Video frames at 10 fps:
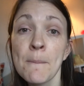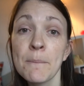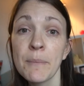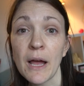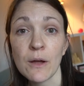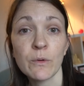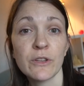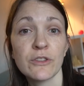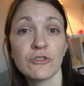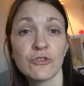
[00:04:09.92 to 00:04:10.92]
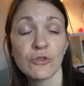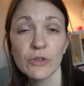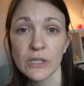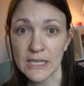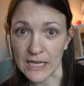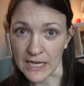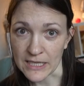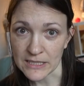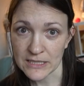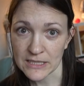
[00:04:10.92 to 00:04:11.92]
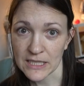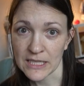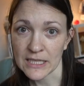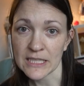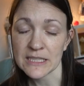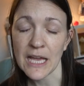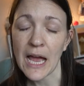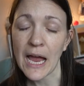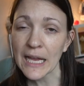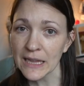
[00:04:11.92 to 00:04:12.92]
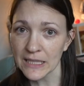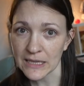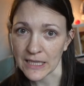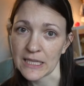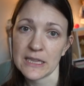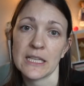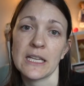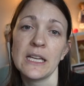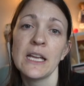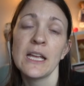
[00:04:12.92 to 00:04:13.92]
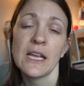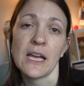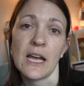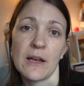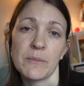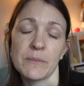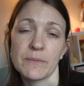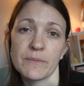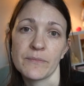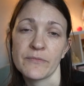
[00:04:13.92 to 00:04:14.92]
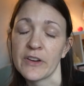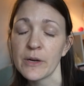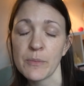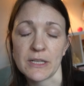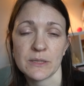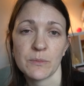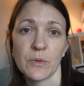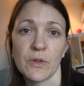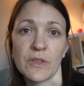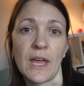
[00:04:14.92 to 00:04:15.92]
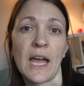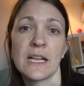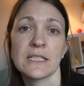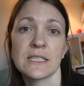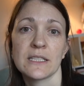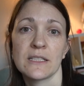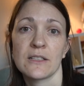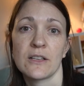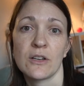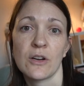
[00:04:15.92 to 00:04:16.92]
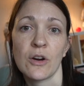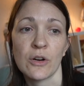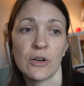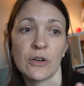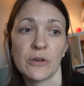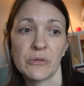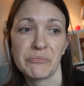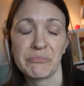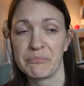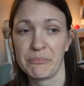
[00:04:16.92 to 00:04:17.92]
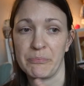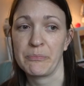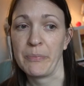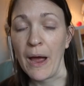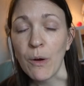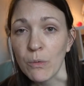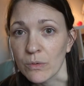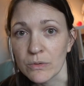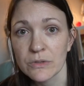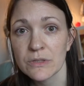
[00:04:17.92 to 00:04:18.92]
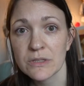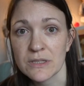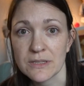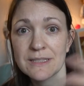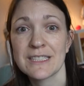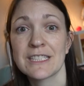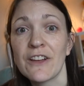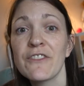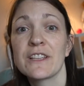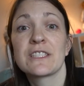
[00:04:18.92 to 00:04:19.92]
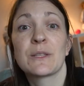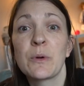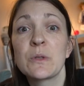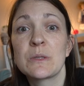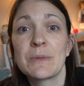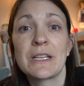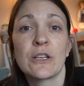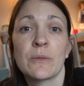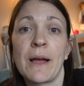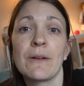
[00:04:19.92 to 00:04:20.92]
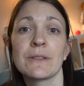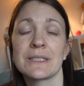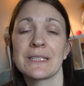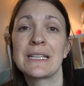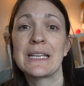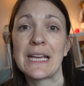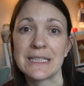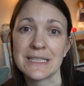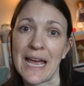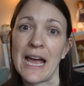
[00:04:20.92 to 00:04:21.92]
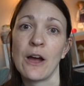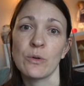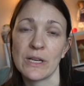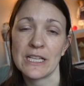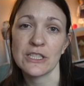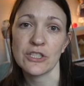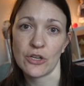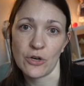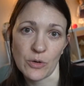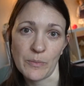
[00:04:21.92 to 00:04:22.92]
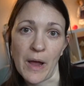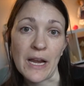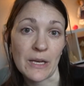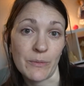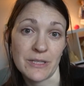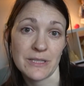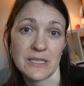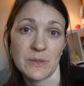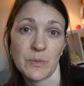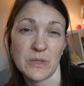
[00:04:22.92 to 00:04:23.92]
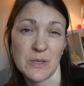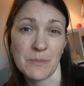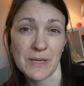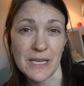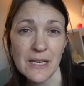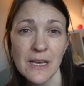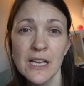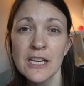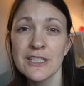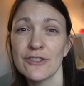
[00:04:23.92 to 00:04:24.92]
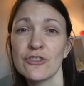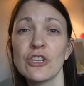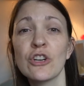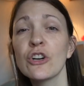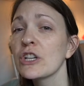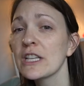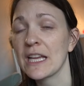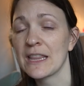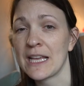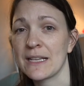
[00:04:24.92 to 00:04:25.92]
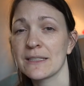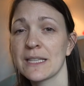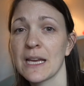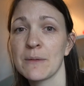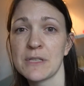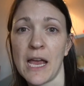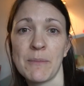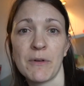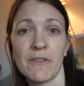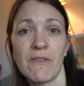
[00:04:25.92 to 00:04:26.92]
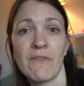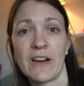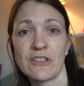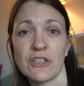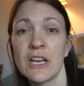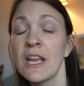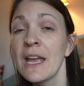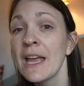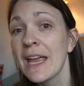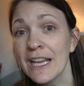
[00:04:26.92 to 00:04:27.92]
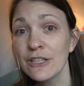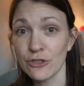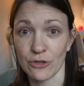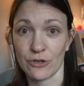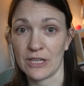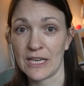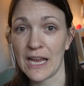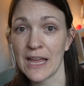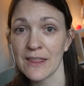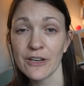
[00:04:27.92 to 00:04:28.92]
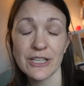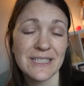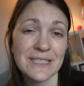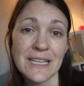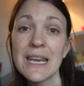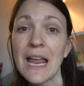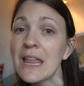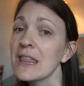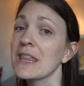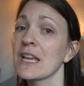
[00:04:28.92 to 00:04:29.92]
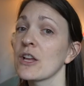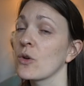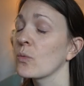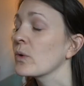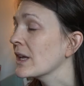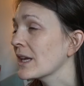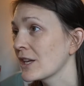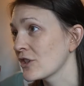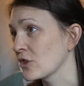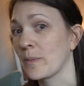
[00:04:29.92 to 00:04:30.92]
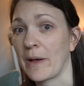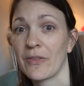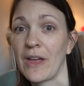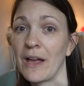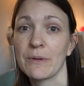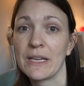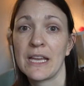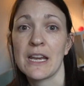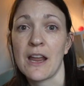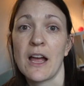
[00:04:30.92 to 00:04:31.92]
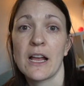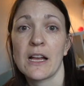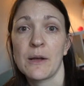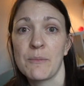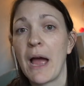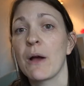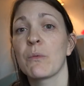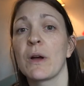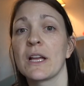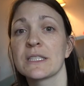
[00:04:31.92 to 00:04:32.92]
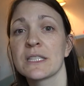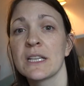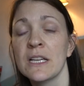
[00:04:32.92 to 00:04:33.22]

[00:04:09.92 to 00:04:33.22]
But with short gut, it is highly likely, very possible that her bowels, stuff that's supposed to be in her bowels, gets out into her body where it's not supposed to be. So she could get that same type of infection internally, and there is nothing we can do about that. We cannot combat what